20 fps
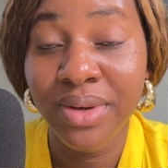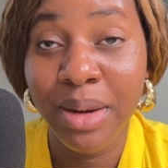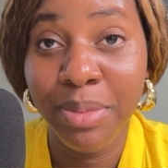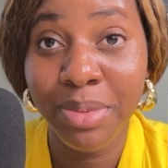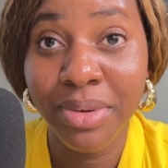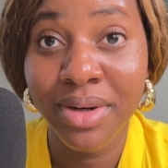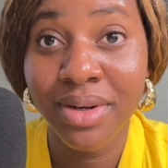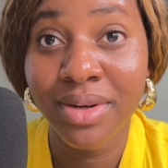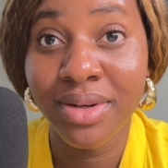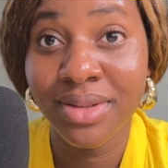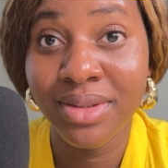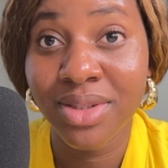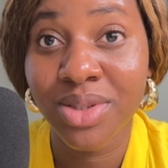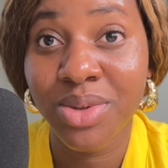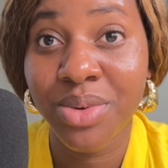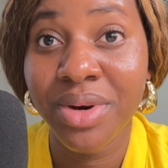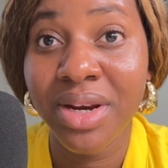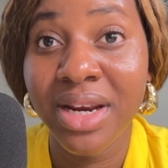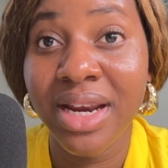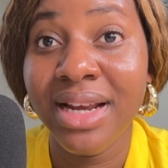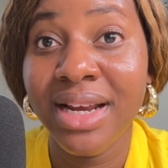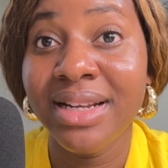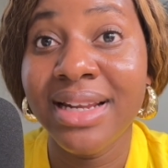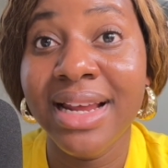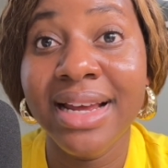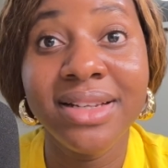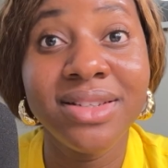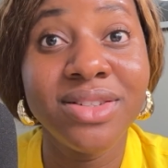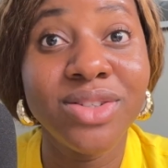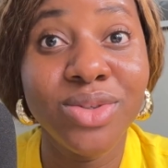I put it on the screen here
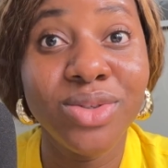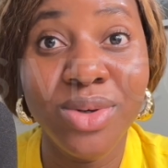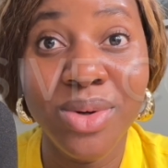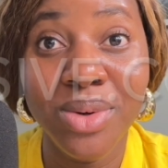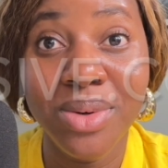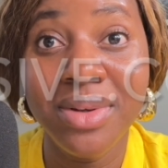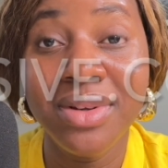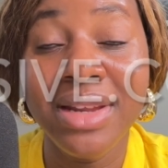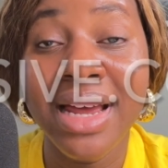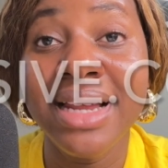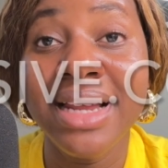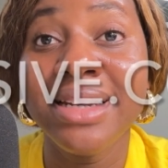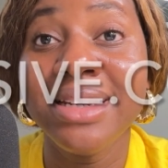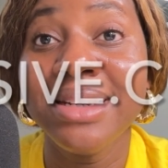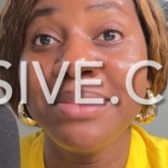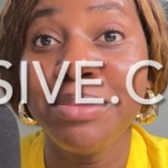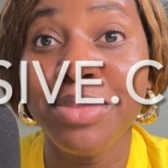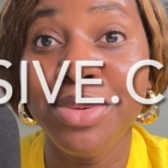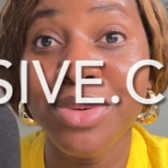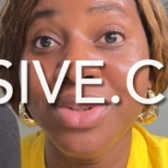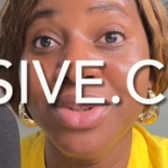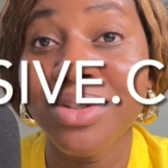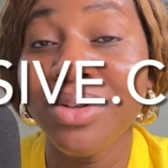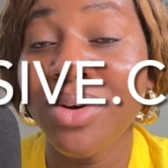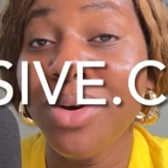that you go and put